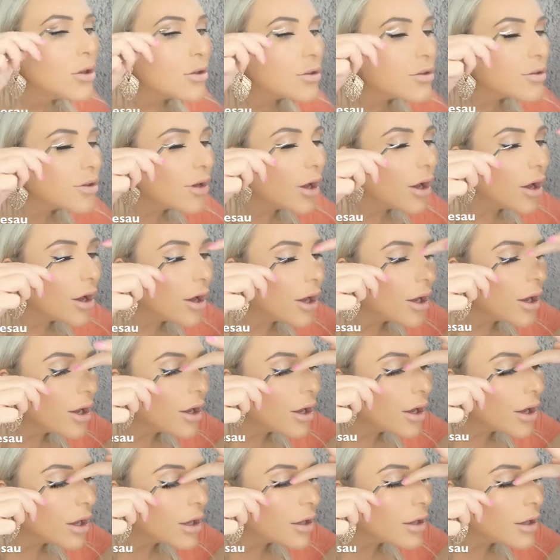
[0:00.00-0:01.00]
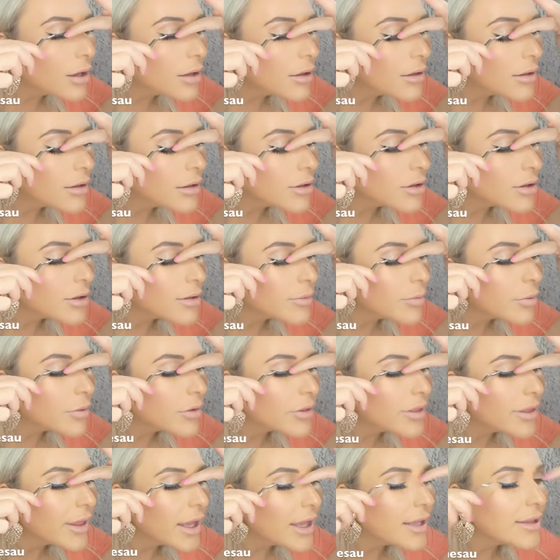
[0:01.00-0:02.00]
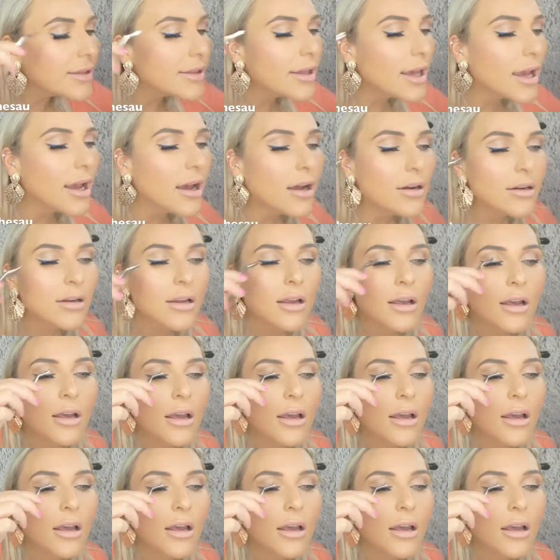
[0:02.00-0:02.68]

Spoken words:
So let me just put that down.